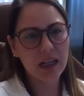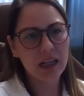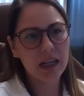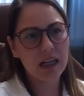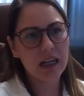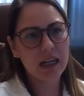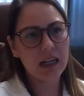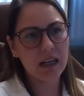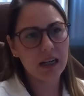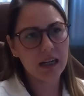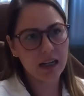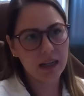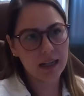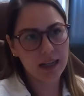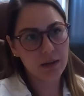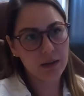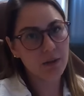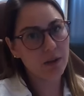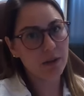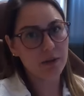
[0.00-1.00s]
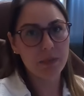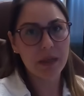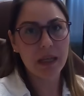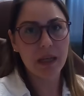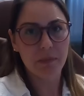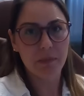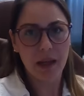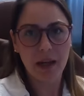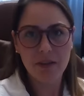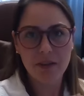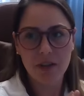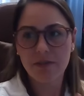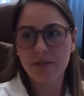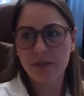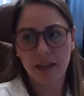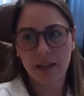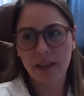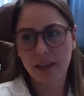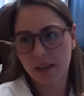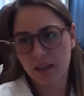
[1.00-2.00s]
it would be a major
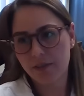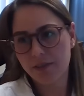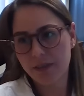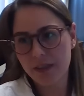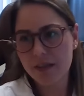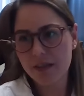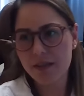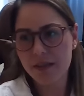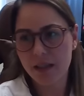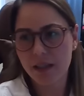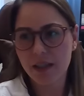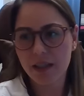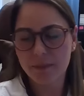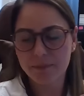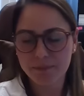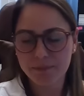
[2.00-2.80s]
finding of this study.